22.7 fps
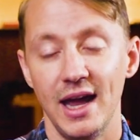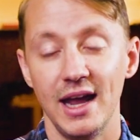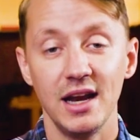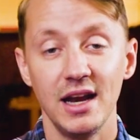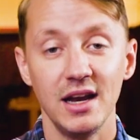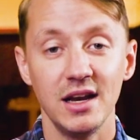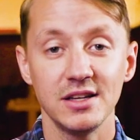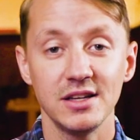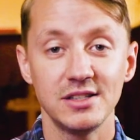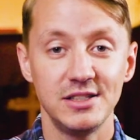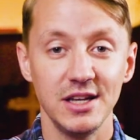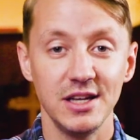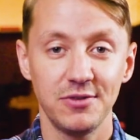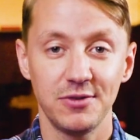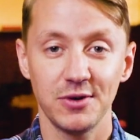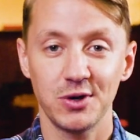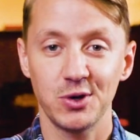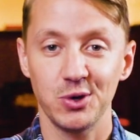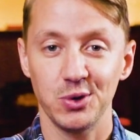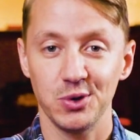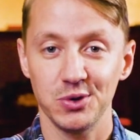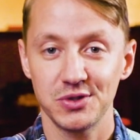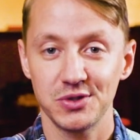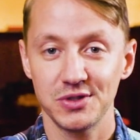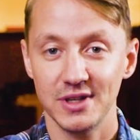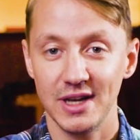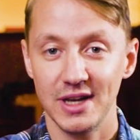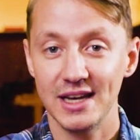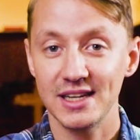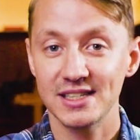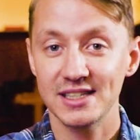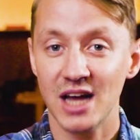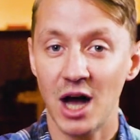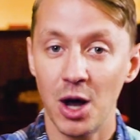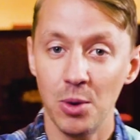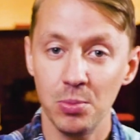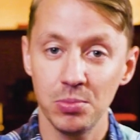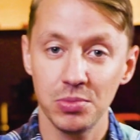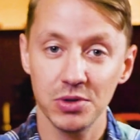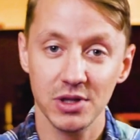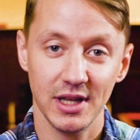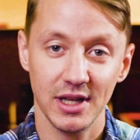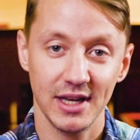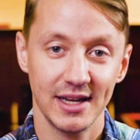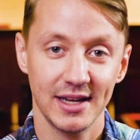And it is difficult, it is
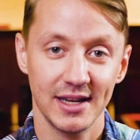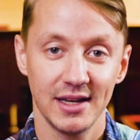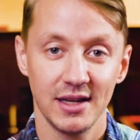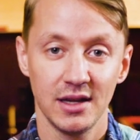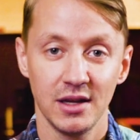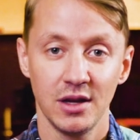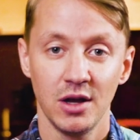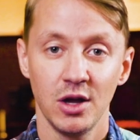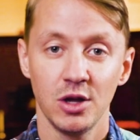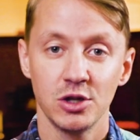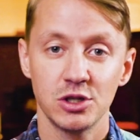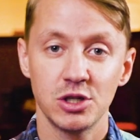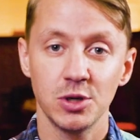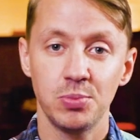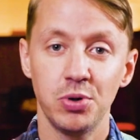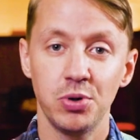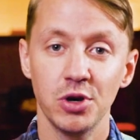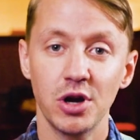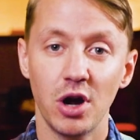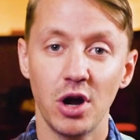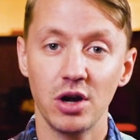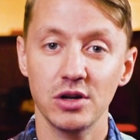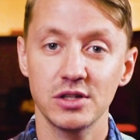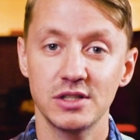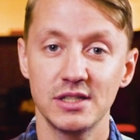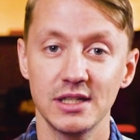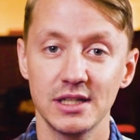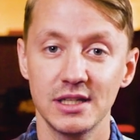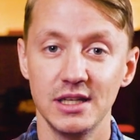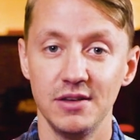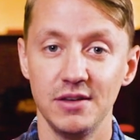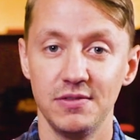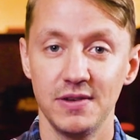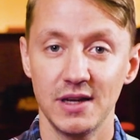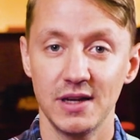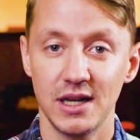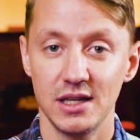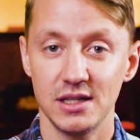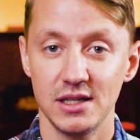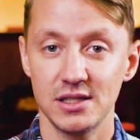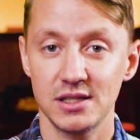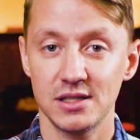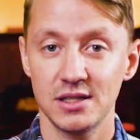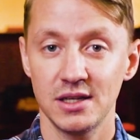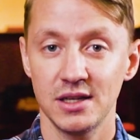humbling to put our
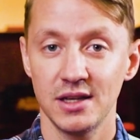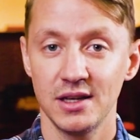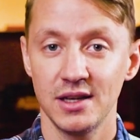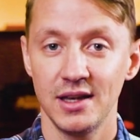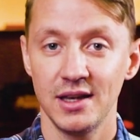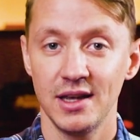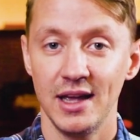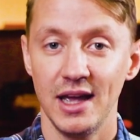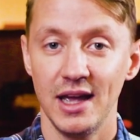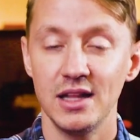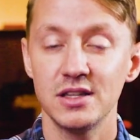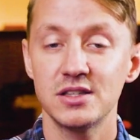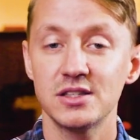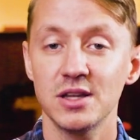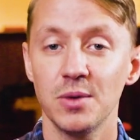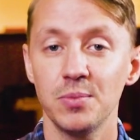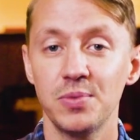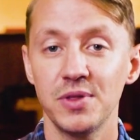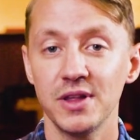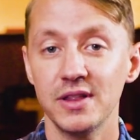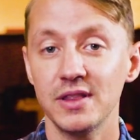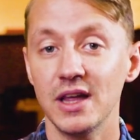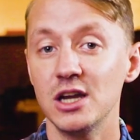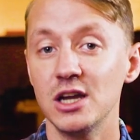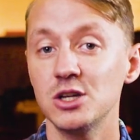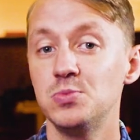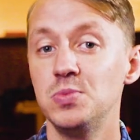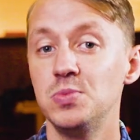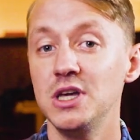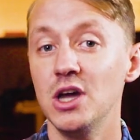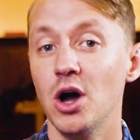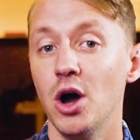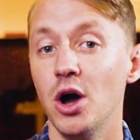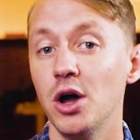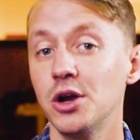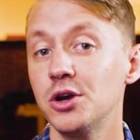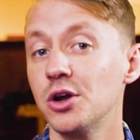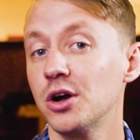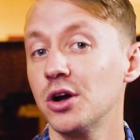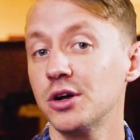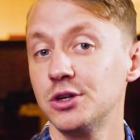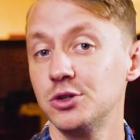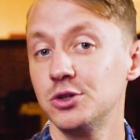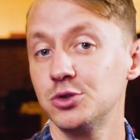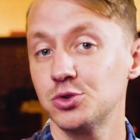significance in something that is beyond
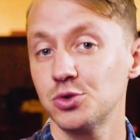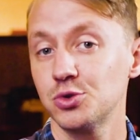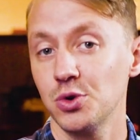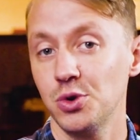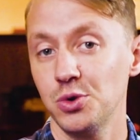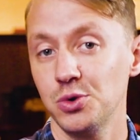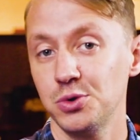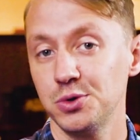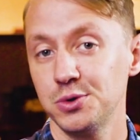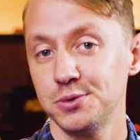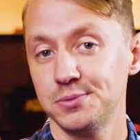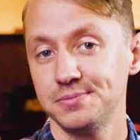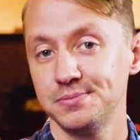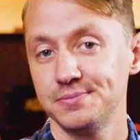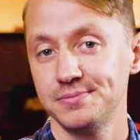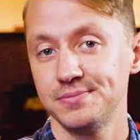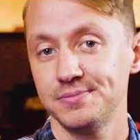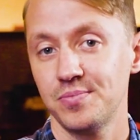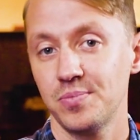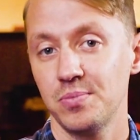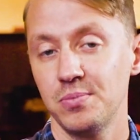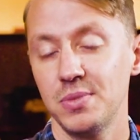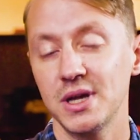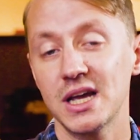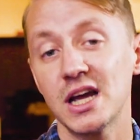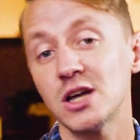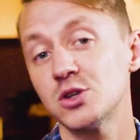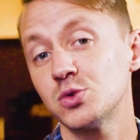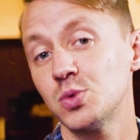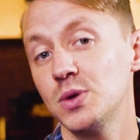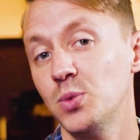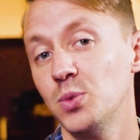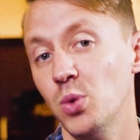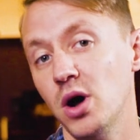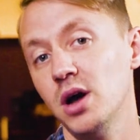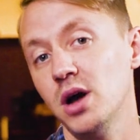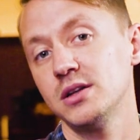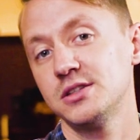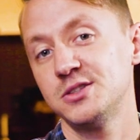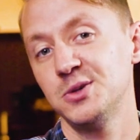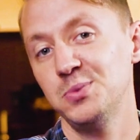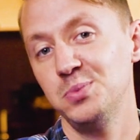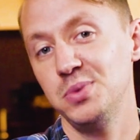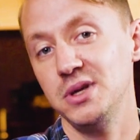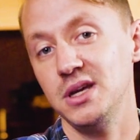our control, because we
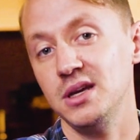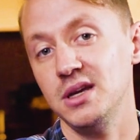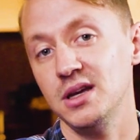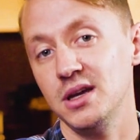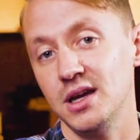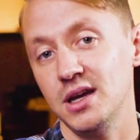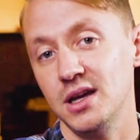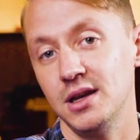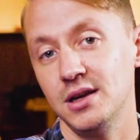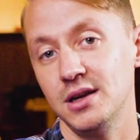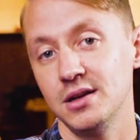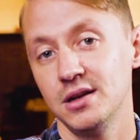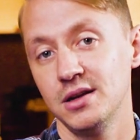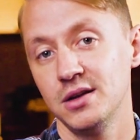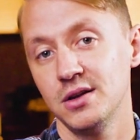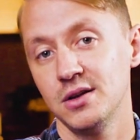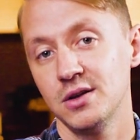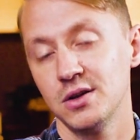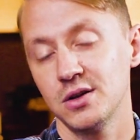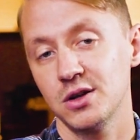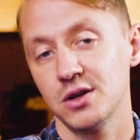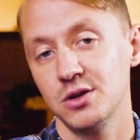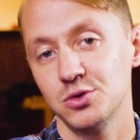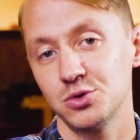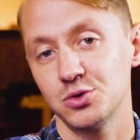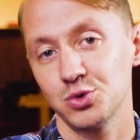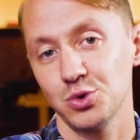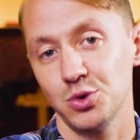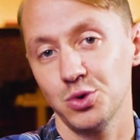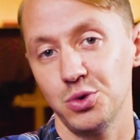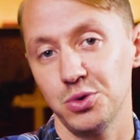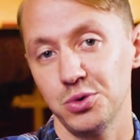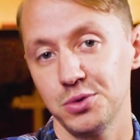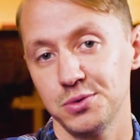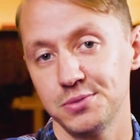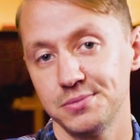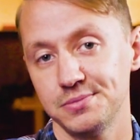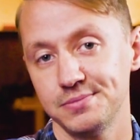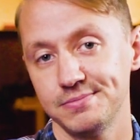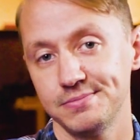want to be in control.